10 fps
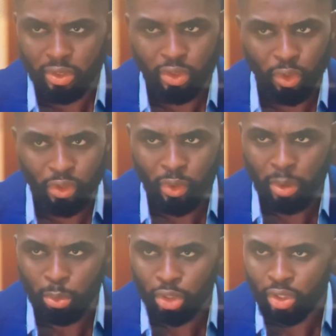So they
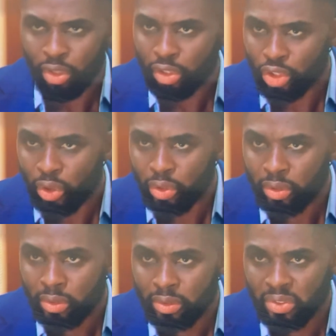were putting on a show
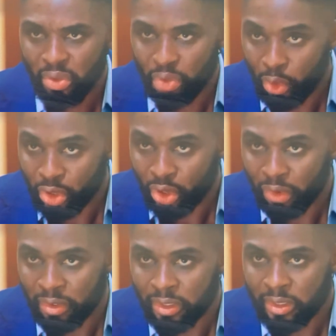to throw us
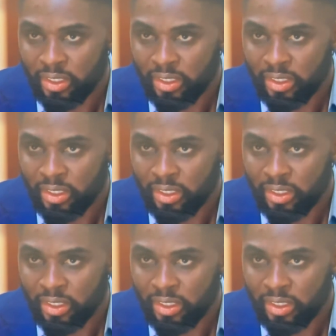off.